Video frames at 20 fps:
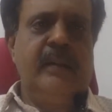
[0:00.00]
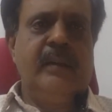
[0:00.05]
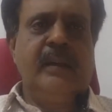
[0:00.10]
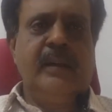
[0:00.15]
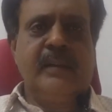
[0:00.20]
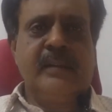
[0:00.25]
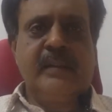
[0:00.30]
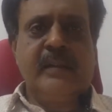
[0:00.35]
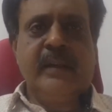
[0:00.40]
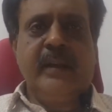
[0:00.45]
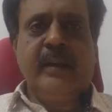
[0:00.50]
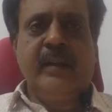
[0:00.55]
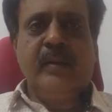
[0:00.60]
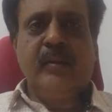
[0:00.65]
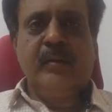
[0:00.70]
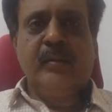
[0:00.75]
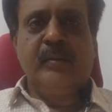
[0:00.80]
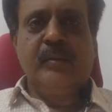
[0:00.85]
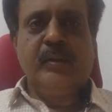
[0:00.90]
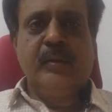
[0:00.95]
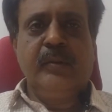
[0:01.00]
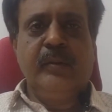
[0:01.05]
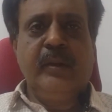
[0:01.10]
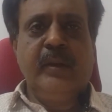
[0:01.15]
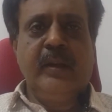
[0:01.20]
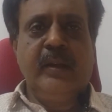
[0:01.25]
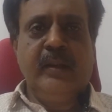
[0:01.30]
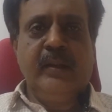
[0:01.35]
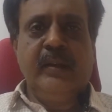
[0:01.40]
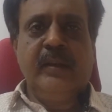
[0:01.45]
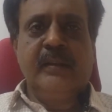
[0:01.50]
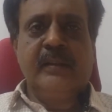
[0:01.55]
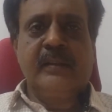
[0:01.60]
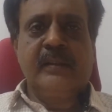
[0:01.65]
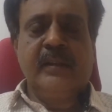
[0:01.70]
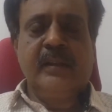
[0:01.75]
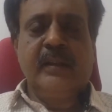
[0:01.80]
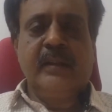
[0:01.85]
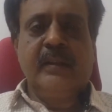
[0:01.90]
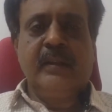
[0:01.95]
let's take jovially. Let's
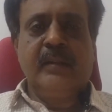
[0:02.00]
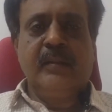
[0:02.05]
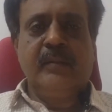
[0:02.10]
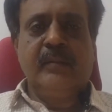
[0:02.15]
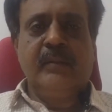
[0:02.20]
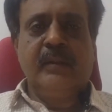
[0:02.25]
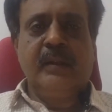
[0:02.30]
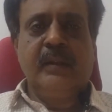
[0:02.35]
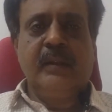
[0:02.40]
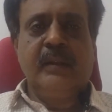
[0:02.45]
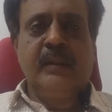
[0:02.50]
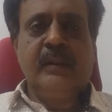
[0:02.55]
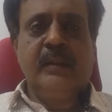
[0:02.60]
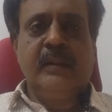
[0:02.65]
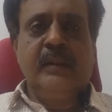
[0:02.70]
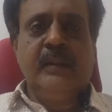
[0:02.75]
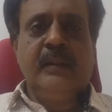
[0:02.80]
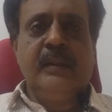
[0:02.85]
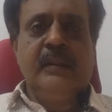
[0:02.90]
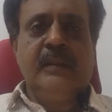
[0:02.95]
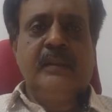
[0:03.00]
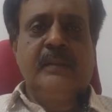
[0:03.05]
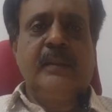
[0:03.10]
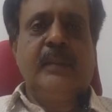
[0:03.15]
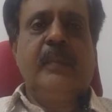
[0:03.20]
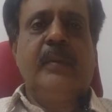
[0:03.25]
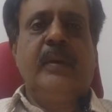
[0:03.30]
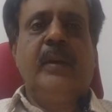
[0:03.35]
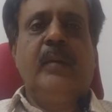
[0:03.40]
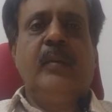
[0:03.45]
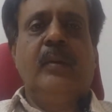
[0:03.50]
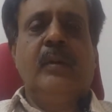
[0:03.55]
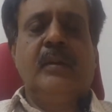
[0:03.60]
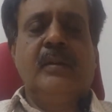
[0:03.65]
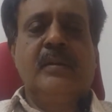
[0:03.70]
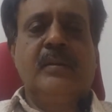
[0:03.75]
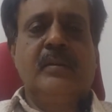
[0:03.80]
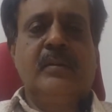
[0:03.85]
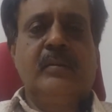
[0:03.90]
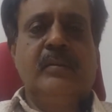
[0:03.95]
take somebody
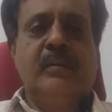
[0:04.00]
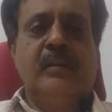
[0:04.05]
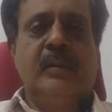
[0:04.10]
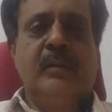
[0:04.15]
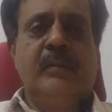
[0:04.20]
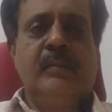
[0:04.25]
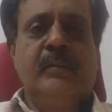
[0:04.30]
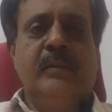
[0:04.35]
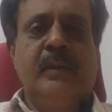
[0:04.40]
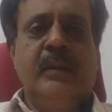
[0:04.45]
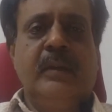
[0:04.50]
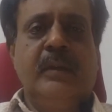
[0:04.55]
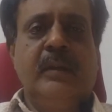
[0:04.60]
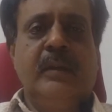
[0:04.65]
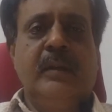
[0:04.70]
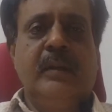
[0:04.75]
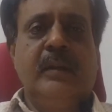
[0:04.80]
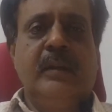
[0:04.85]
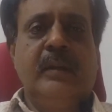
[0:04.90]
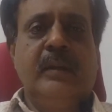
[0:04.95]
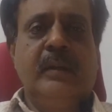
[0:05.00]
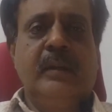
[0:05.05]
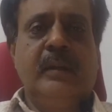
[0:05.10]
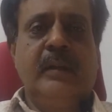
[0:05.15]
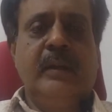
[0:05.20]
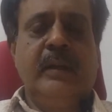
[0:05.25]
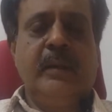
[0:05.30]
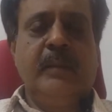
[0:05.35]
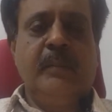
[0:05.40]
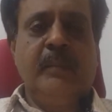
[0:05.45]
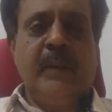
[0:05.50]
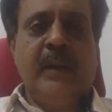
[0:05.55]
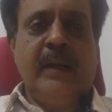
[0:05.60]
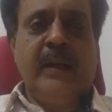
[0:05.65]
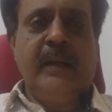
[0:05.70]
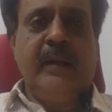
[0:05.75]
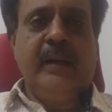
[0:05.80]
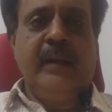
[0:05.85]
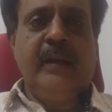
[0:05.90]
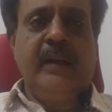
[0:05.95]
wants to get
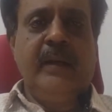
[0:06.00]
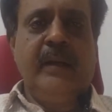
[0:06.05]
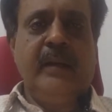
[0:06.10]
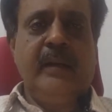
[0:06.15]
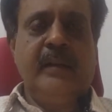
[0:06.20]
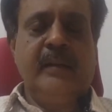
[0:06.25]
married and